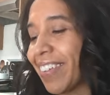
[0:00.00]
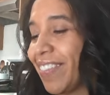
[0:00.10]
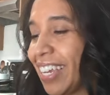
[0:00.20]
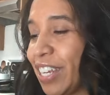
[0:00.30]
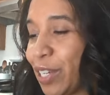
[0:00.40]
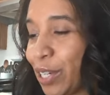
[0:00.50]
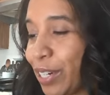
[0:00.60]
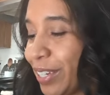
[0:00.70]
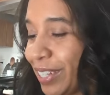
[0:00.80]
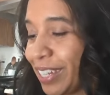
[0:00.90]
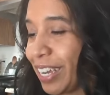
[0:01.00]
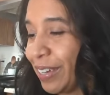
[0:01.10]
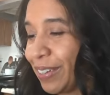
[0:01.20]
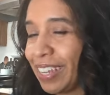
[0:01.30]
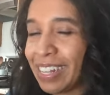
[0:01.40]
making sure it's
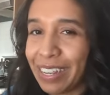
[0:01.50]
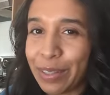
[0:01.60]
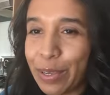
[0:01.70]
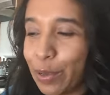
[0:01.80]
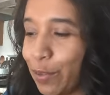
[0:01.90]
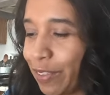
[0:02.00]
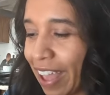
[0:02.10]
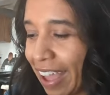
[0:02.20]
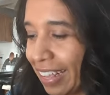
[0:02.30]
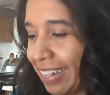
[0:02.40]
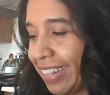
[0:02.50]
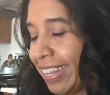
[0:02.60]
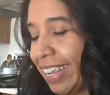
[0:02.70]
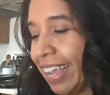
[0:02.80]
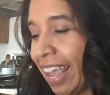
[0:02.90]
not going down too fast.